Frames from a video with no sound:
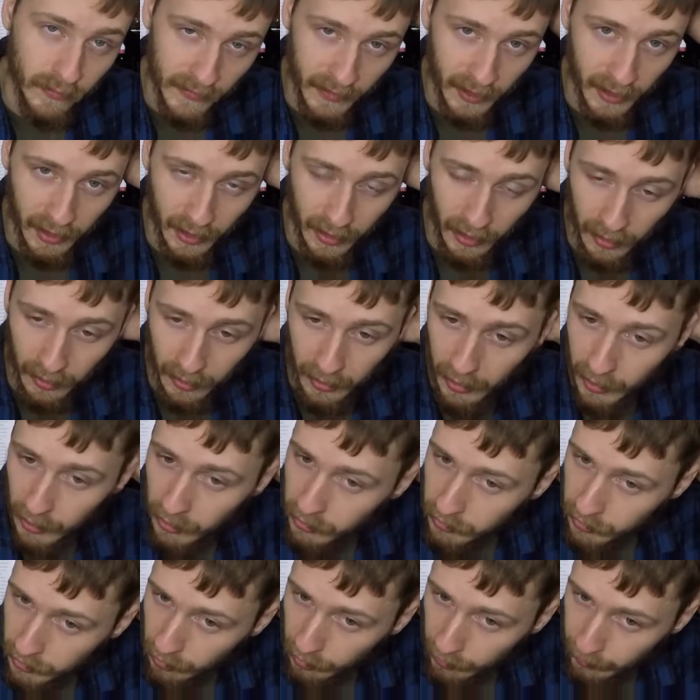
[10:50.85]
Click on
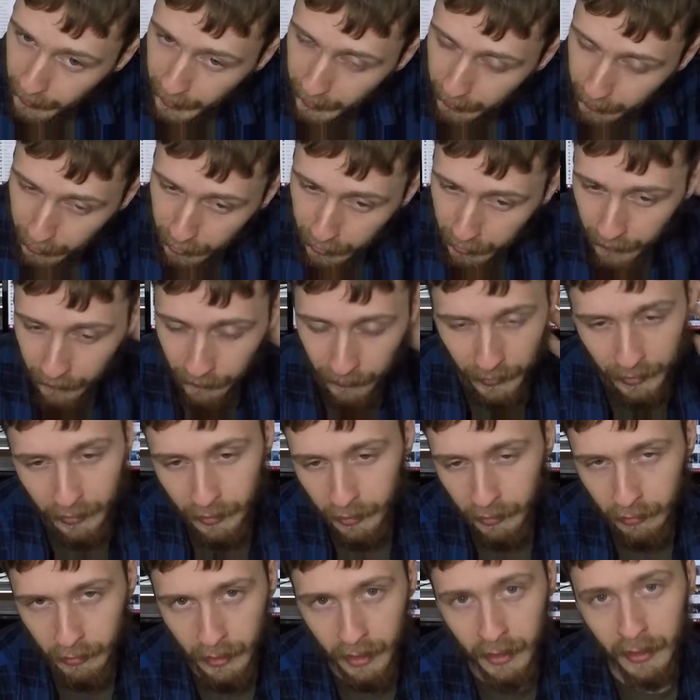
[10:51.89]
show me more. If you
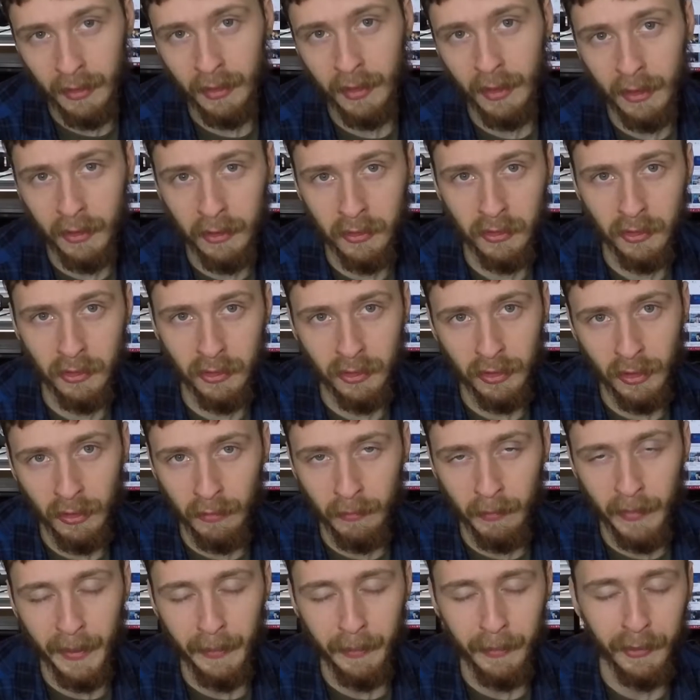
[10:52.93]
don't click on show
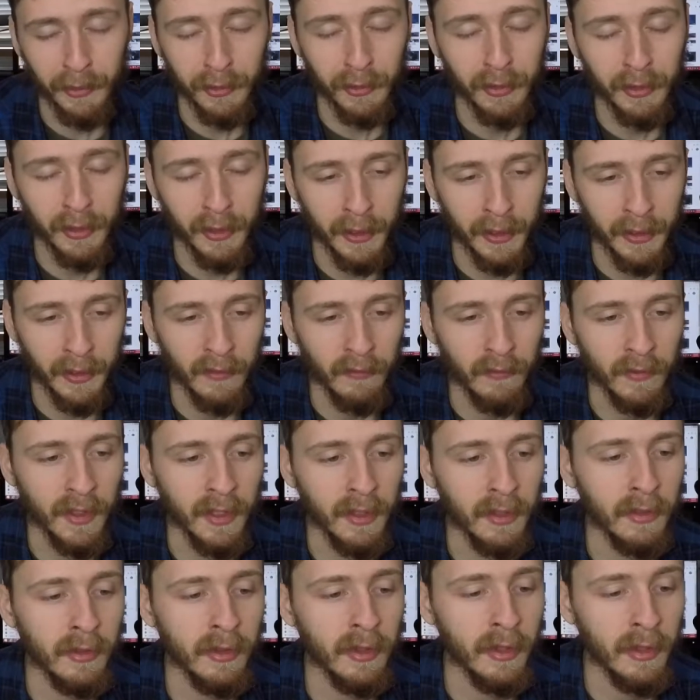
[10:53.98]
me more on the
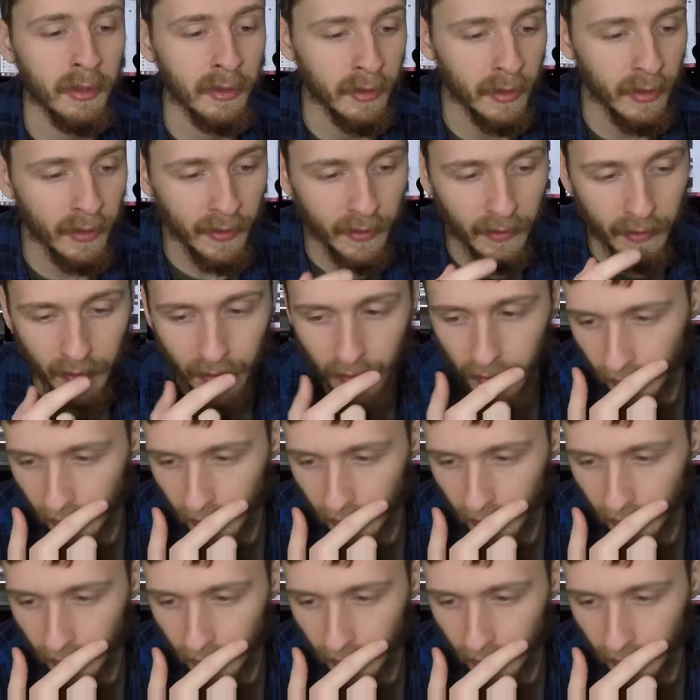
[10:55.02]
video notes,